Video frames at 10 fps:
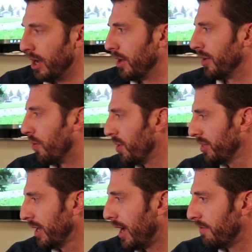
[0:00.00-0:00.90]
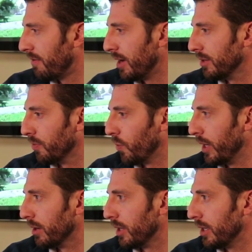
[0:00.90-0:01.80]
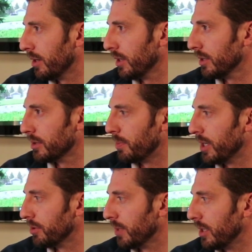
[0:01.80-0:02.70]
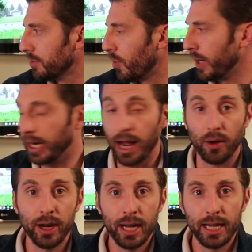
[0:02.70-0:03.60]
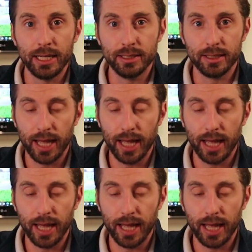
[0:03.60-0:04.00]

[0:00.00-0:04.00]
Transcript: now one thing I find weird here in this bedroom that he's pointing out is